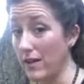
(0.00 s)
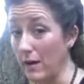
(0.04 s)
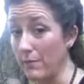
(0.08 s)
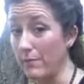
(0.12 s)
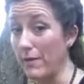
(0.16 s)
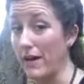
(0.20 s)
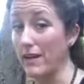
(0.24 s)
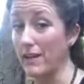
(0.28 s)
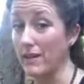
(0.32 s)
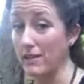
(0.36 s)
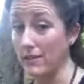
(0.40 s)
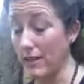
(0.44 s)
Yeah,
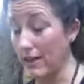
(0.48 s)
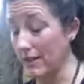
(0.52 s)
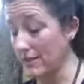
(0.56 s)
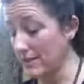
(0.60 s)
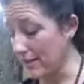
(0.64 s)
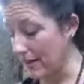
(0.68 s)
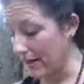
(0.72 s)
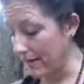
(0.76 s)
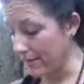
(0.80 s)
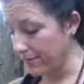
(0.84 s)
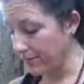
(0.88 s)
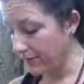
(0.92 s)
back in
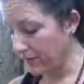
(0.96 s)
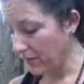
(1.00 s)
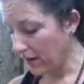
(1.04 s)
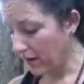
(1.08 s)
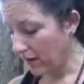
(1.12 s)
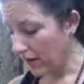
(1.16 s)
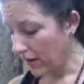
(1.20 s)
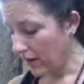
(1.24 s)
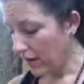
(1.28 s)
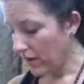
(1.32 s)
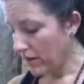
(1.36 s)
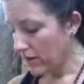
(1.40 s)
that time.
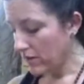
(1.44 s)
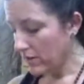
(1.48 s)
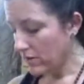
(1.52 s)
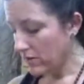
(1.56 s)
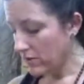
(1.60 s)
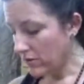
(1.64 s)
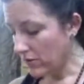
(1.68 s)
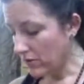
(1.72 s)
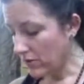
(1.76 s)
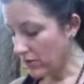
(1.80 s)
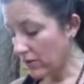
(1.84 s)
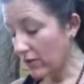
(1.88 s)

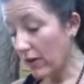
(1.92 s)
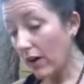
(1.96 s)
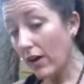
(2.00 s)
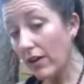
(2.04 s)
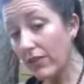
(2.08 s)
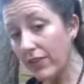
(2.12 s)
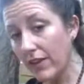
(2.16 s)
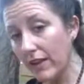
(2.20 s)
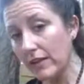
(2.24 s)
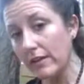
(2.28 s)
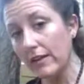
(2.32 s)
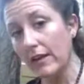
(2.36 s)
So, do
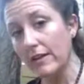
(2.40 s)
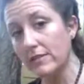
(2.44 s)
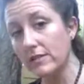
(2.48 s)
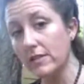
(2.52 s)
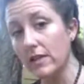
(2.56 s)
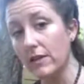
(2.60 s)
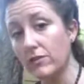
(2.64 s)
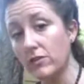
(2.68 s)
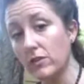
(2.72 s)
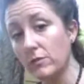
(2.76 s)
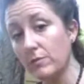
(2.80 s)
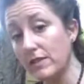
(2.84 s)
y'all think that
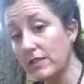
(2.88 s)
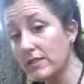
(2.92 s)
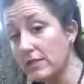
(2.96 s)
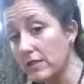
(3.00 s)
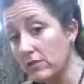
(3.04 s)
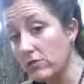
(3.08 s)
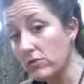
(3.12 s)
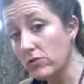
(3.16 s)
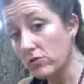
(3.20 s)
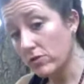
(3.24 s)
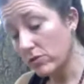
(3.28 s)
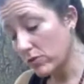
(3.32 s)
stuff should be
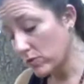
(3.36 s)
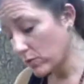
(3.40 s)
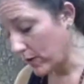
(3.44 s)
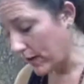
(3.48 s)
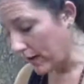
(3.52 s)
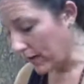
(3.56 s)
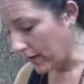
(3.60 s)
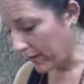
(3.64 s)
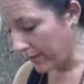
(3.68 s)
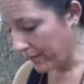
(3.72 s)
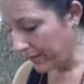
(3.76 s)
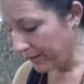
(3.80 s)
censored as
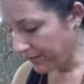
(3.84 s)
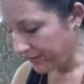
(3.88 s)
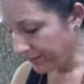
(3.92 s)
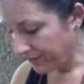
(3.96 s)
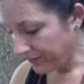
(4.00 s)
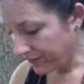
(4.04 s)
well?